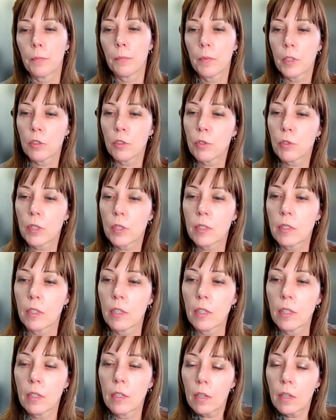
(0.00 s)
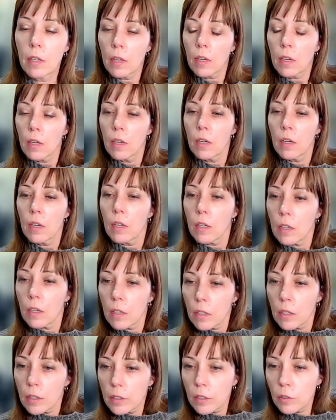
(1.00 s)
Interesting.
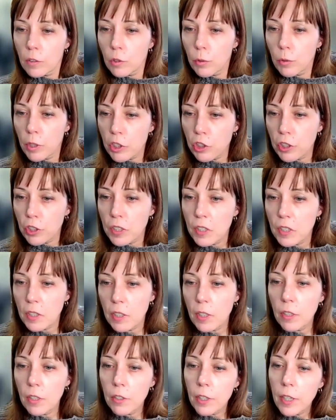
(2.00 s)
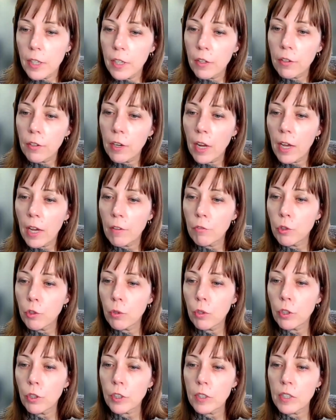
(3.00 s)
Another question here. Have you
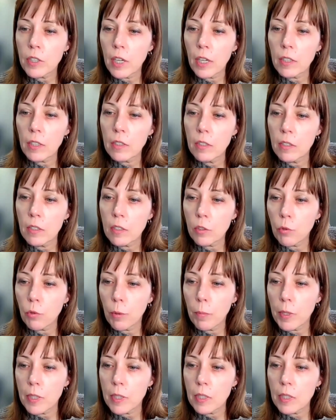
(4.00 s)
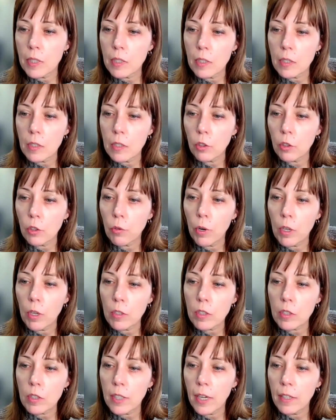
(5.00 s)
looked at discrepancies
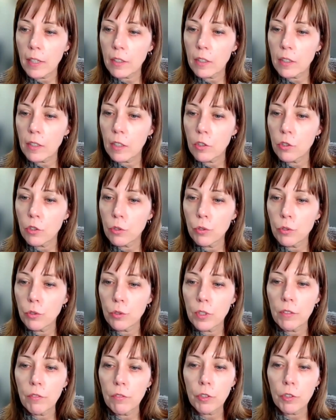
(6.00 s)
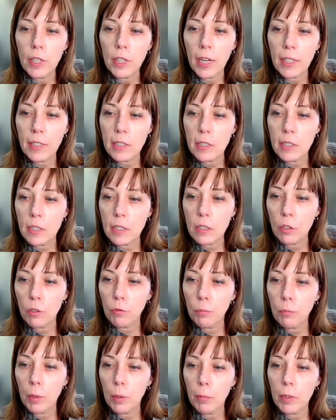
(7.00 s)
across Canada due to different access
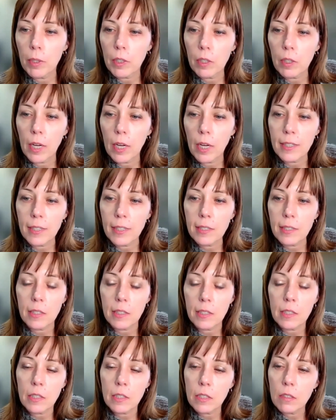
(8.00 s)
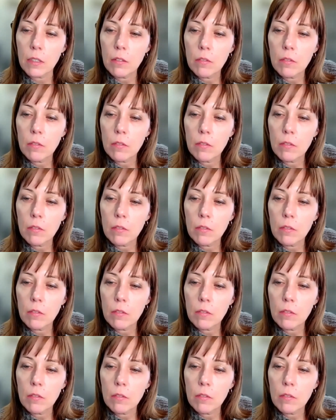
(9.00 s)
of public access?